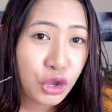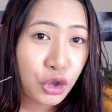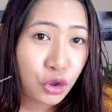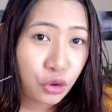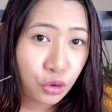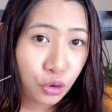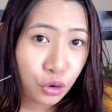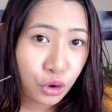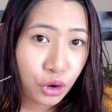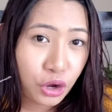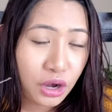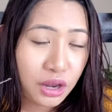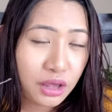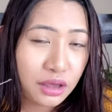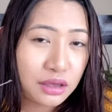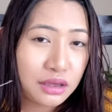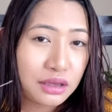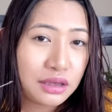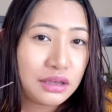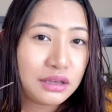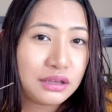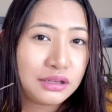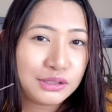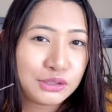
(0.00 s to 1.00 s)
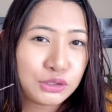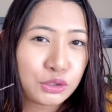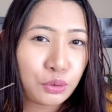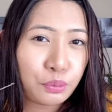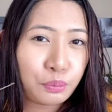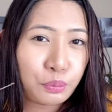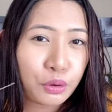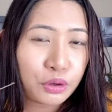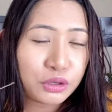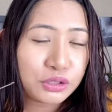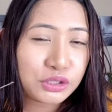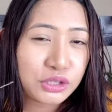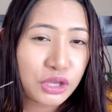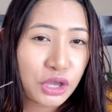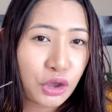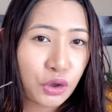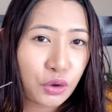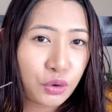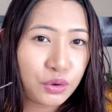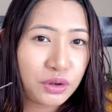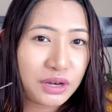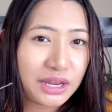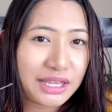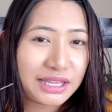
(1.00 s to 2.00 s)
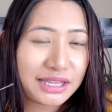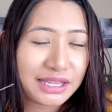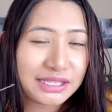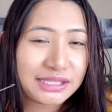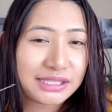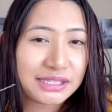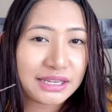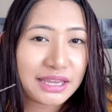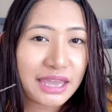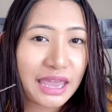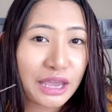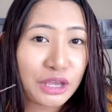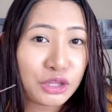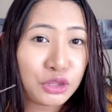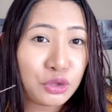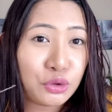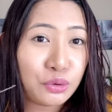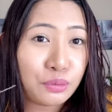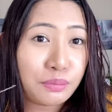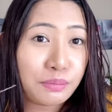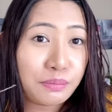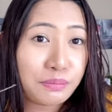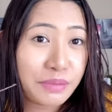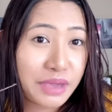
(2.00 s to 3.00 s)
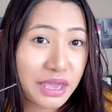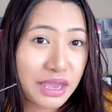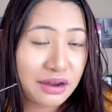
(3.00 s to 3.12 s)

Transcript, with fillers: Øl. So Påske Øl, it is a kind of beer.